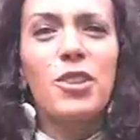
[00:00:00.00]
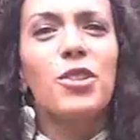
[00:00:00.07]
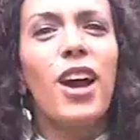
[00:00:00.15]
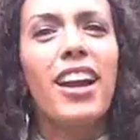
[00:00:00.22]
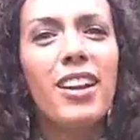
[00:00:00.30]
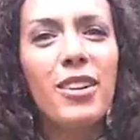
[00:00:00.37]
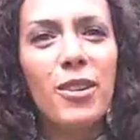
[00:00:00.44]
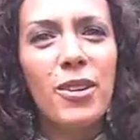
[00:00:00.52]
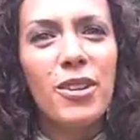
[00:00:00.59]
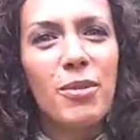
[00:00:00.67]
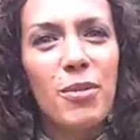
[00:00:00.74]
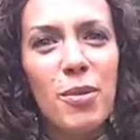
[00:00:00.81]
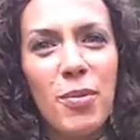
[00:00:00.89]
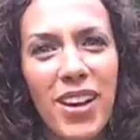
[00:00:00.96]
I'll try to ignore
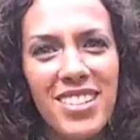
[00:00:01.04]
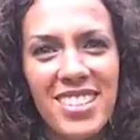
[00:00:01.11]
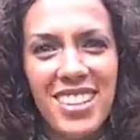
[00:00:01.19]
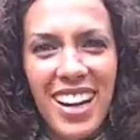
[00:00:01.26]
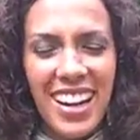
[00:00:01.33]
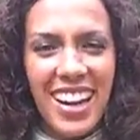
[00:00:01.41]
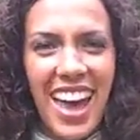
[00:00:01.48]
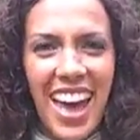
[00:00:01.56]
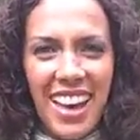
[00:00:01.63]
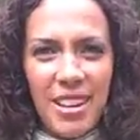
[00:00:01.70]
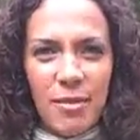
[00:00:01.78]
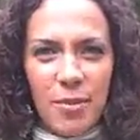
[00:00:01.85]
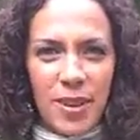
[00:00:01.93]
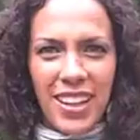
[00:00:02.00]
them the best that I
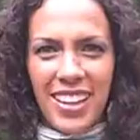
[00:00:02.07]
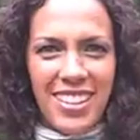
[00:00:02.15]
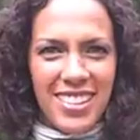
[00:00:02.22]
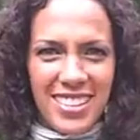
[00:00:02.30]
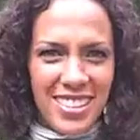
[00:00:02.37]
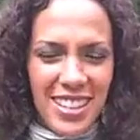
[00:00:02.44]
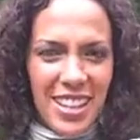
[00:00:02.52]
can, because